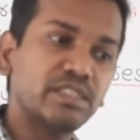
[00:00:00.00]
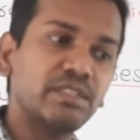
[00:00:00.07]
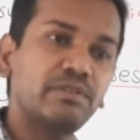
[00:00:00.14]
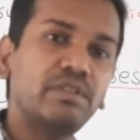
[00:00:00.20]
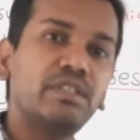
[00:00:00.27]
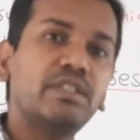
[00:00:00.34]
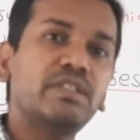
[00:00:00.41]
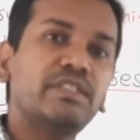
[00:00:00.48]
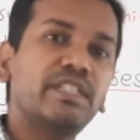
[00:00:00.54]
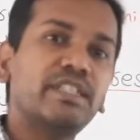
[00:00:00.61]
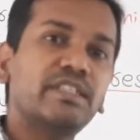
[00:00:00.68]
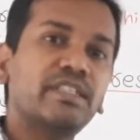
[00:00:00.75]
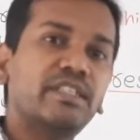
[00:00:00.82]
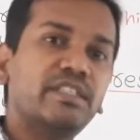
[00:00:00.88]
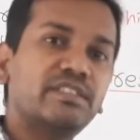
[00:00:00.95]
he will
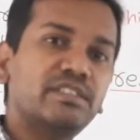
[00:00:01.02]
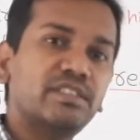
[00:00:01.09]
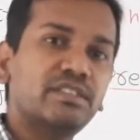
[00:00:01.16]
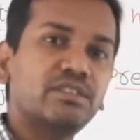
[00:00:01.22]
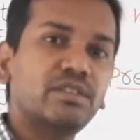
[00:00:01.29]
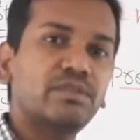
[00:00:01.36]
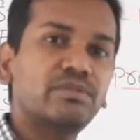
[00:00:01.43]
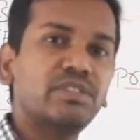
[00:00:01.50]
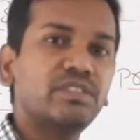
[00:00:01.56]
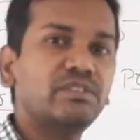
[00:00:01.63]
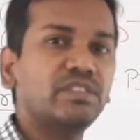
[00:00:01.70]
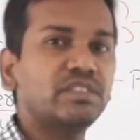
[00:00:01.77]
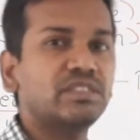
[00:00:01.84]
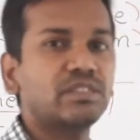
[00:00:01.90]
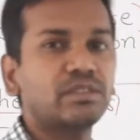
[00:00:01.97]
take the decisions of Chief
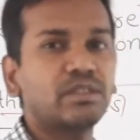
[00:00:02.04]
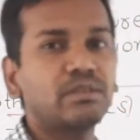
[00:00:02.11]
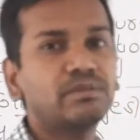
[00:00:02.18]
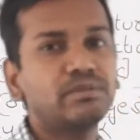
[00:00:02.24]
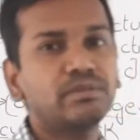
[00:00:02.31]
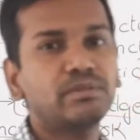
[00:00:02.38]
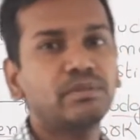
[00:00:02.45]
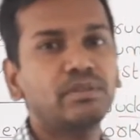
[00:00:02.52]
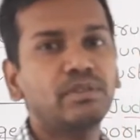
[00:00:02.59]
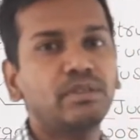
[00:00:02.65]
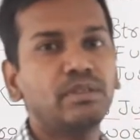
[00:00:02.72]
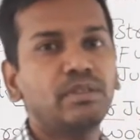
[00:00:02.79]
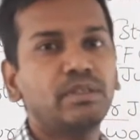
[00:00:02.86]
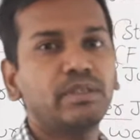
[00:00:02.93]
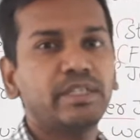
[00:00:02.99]
Justice of
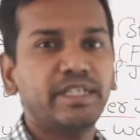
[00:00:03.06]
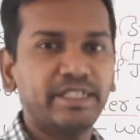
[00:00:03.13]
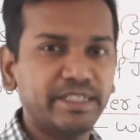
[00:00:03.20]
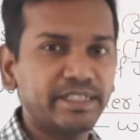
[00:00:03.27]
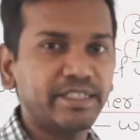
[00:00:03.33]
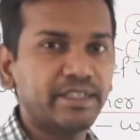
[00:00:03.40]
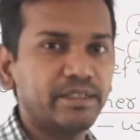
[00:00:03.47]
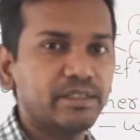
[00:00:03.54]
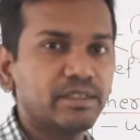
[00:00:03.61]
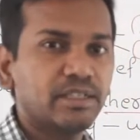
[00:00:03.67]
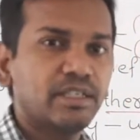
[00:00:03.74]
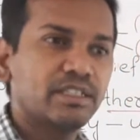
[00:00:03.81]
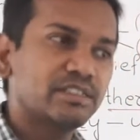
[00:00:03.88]
India.